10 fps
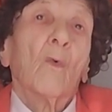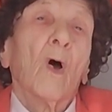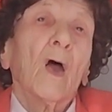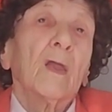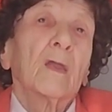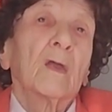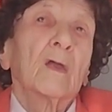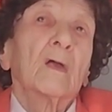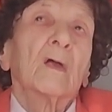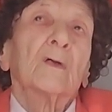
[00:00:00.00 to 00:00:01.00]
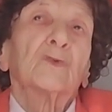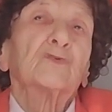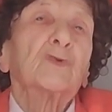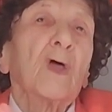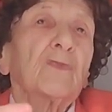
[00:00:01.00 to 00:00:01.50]
Why?
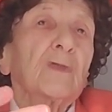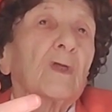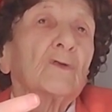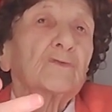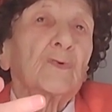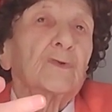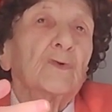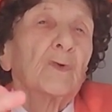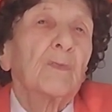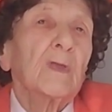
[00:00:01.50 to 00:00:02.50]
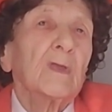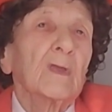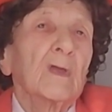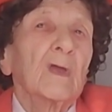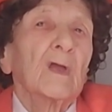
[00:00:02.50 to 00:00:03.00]
There's nothing else for you to be
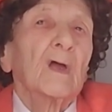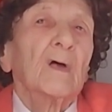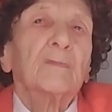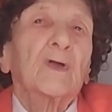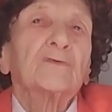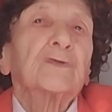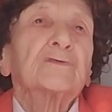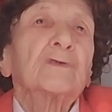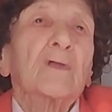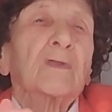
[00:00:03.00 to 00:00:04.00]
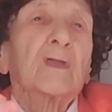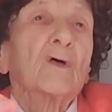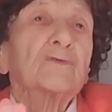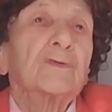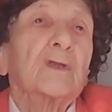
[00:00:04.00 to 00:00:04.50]
because there's nothing
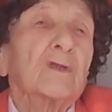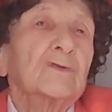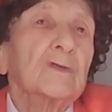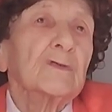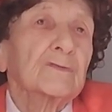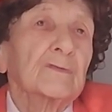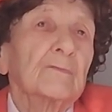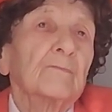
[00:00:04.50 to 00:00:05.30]
else that exists.